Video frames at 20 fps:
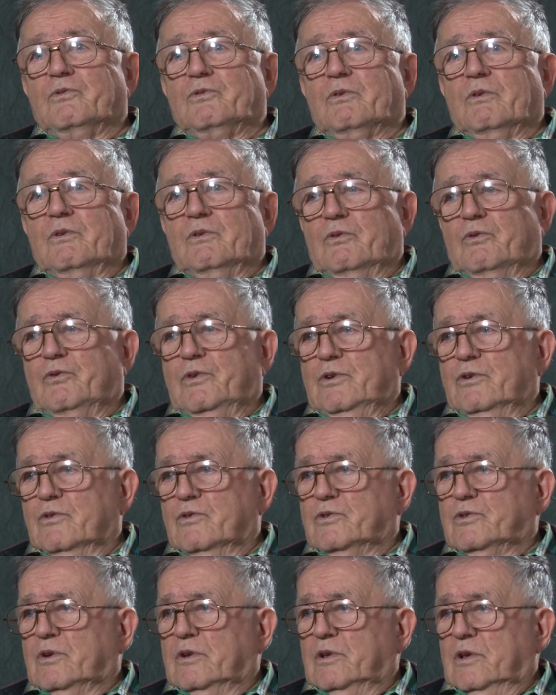the
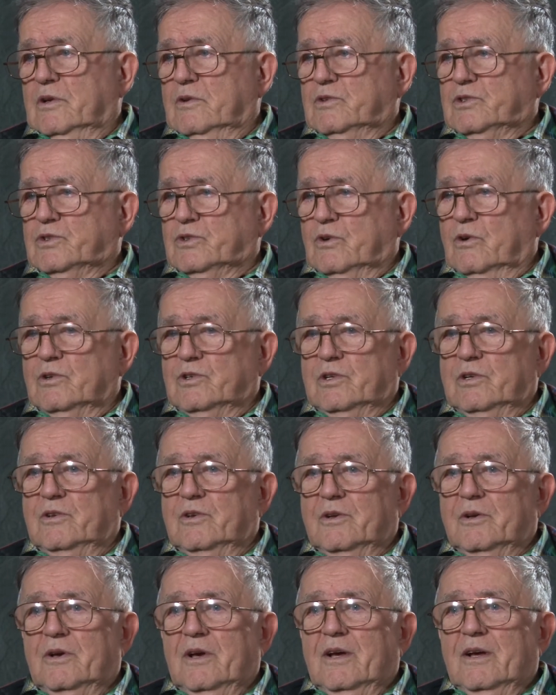field said the sergeant,
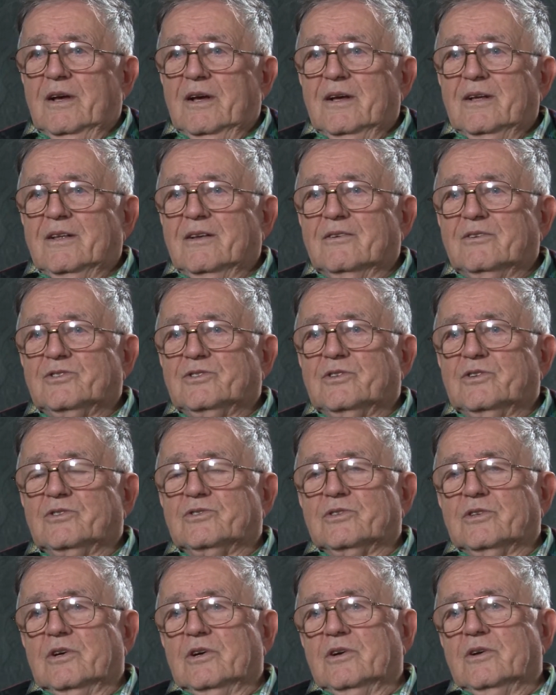and it
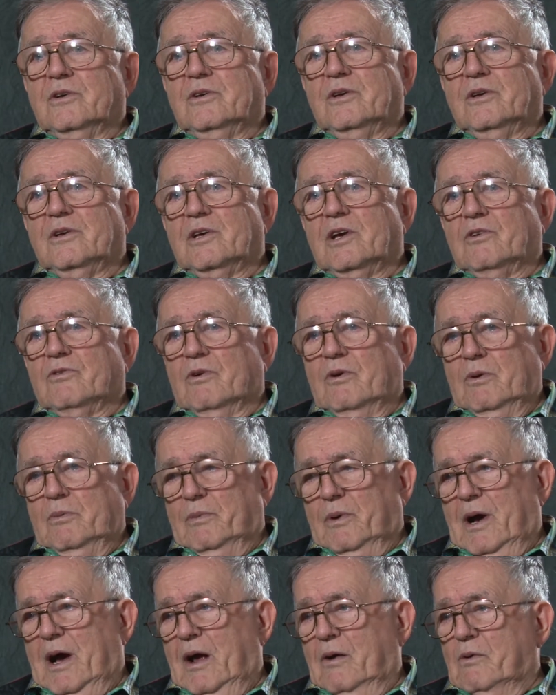says, had
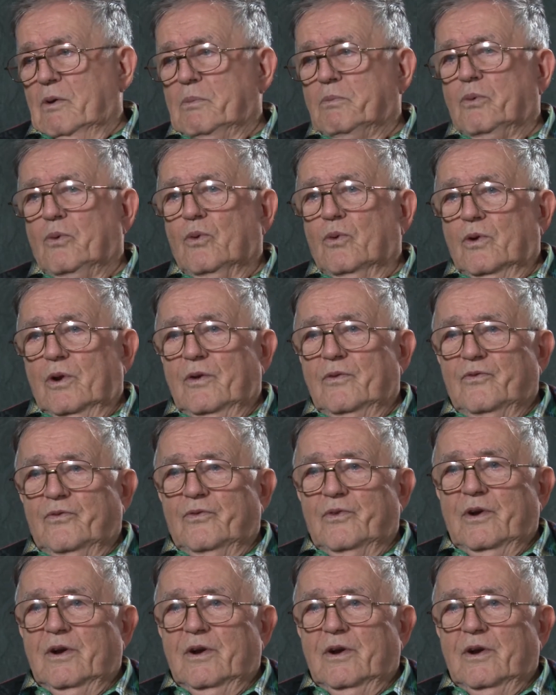everybody reported,